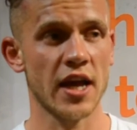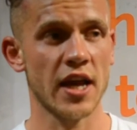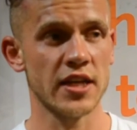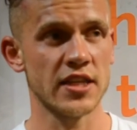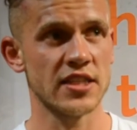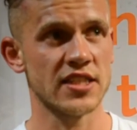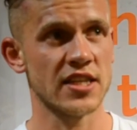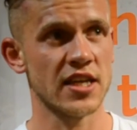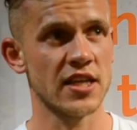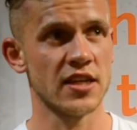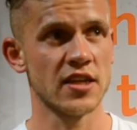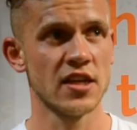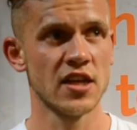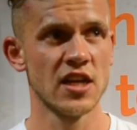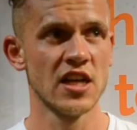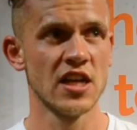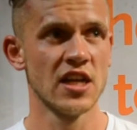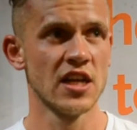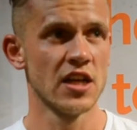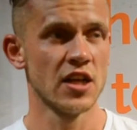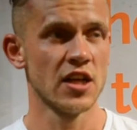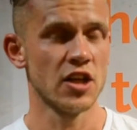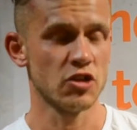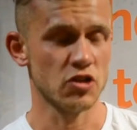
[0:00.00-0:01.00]
And he said
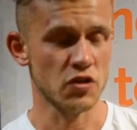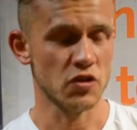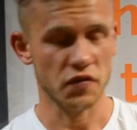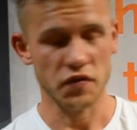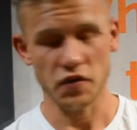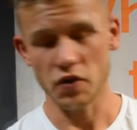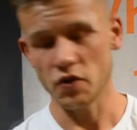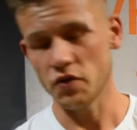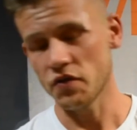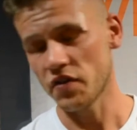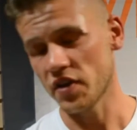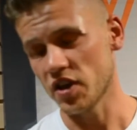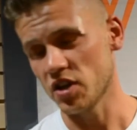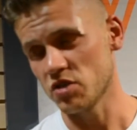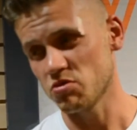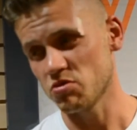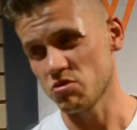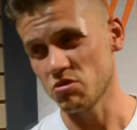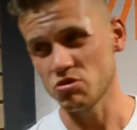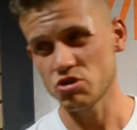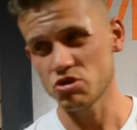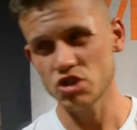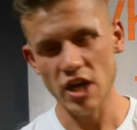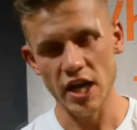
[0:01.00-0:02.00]
there's a few things
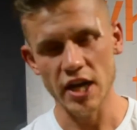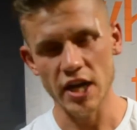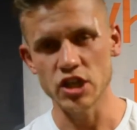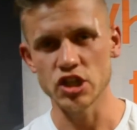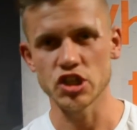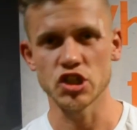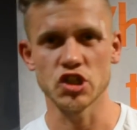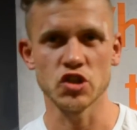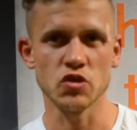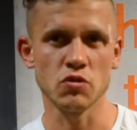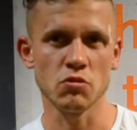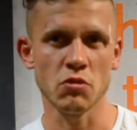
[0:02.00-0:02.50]
we was changing on